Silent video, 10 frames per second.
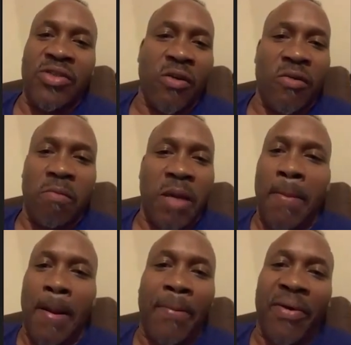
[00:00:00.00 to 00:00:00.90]
So me
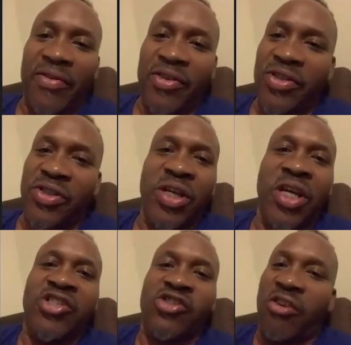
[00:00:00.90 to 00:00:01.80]
and my brothers
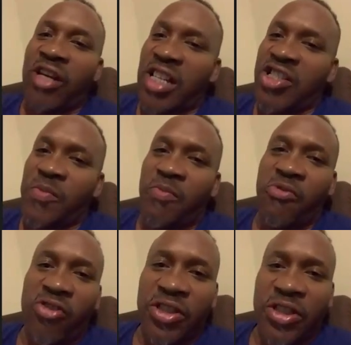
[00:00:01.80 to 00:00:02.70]
started out in
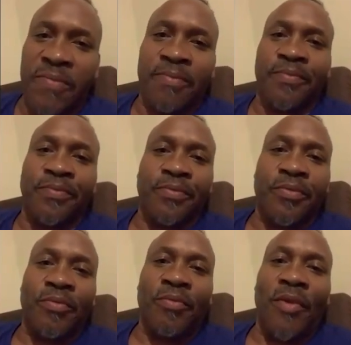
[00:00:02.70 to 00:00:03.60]
sports,
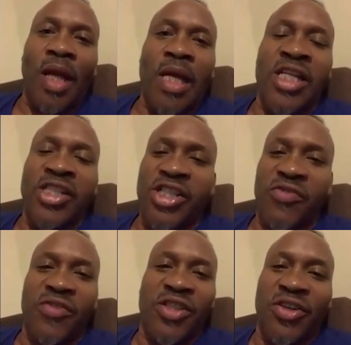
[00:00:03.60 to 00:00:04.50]
and this
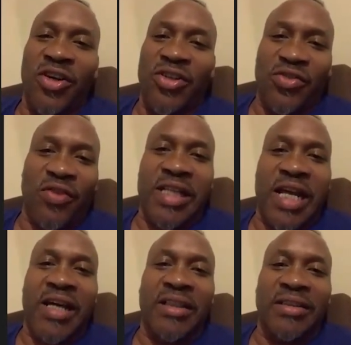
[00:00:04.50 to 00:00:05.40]
is the results right
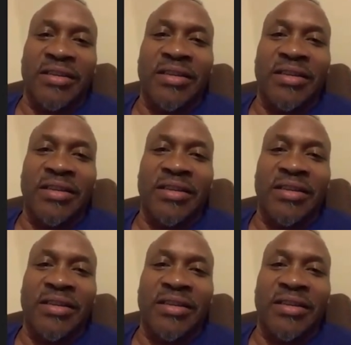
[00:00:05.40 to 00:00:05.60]
now.